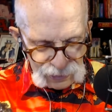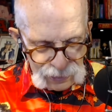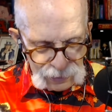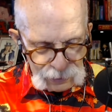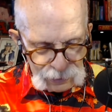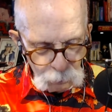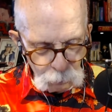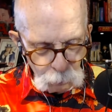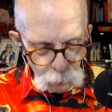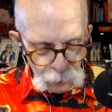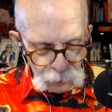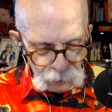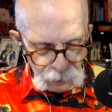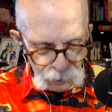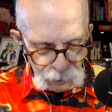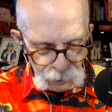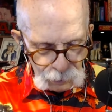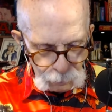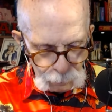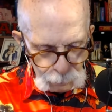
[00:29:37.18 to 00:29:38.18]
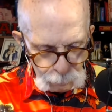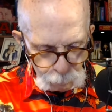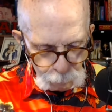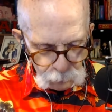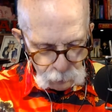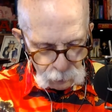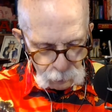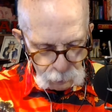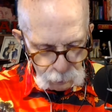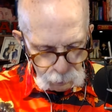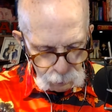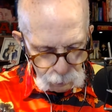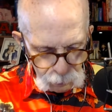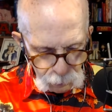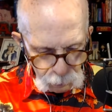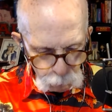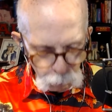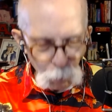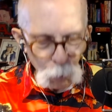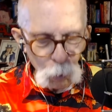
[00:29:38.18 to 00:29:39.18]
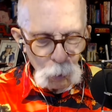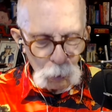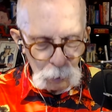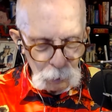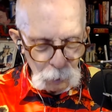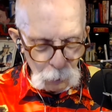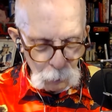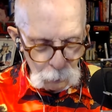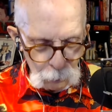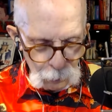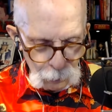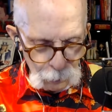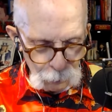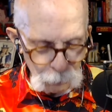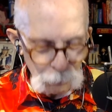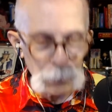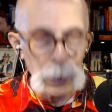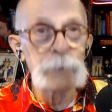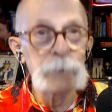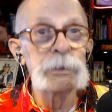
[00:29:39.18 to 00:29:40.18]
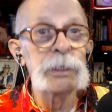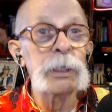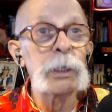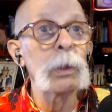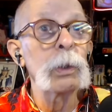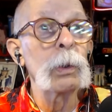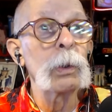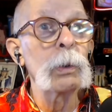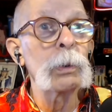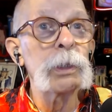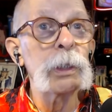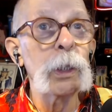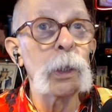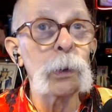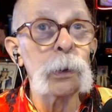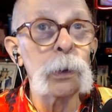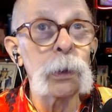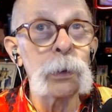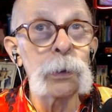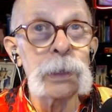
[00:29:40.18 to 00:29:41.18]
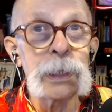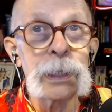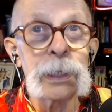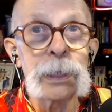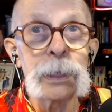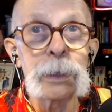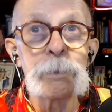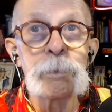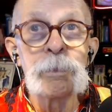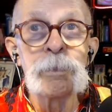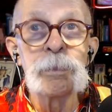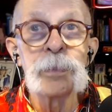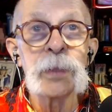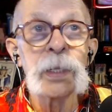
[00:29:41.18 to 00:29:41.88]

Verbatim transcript: in with more logo. We'll have the old logo game.